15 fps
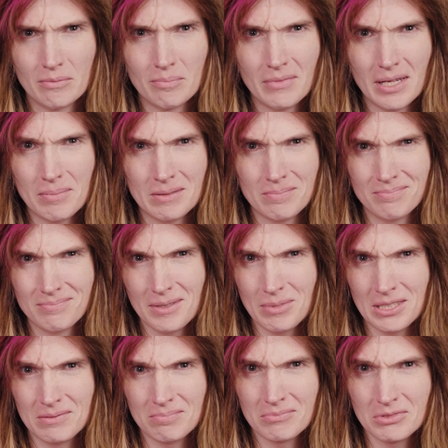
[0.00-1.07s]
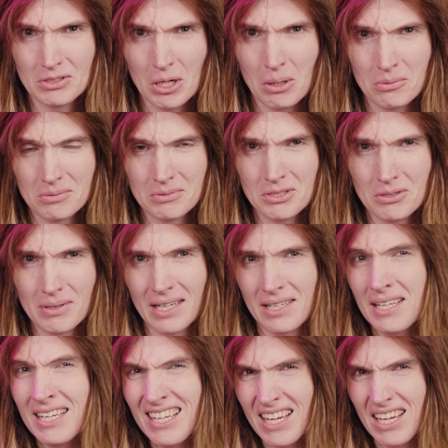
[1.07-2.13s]
maybe, maybe don't do that.
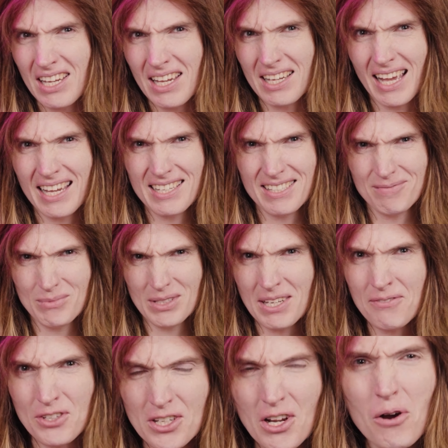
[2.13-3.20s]
If you